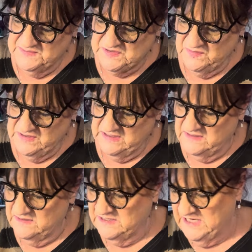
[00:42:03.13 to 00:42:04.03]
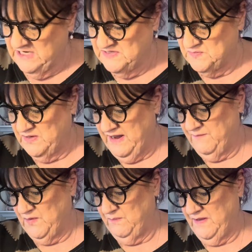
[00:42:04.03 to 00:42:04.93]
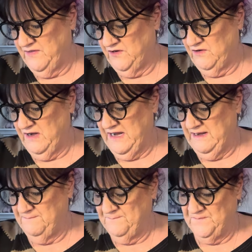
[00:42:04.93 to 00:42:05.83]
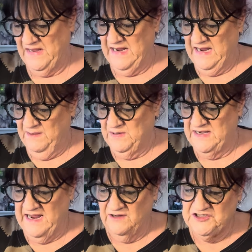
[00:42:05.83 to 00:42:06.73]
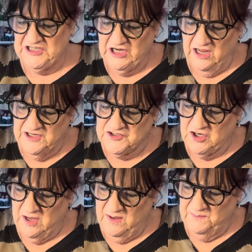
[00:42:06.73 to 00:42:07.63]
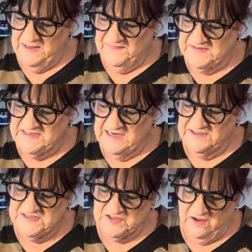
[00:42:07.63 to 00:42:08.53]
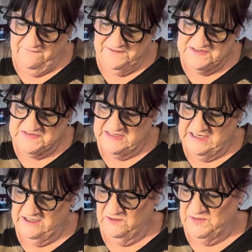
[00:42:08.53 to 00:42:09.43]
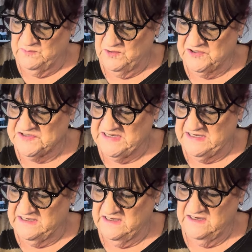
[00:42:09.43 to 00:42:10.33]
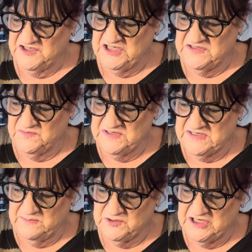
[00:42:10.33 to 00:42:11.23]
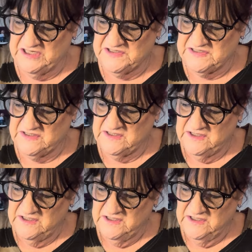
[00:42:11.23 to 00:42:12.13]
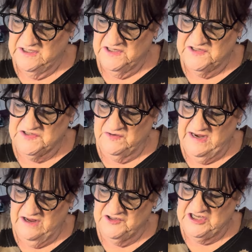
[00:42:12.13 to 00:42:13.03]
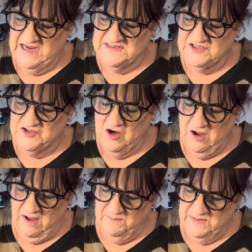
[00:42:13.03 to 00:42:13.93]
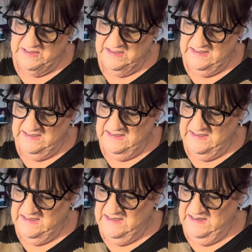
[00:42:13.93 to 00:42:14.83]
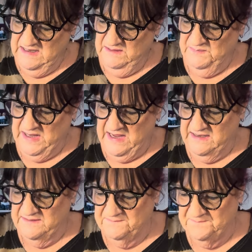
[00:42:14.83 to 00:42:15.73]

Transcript: so that the kids would have their mother. But now she got a job at the dentist office that Hillary works in. She's a receptionist. So now she has a job. But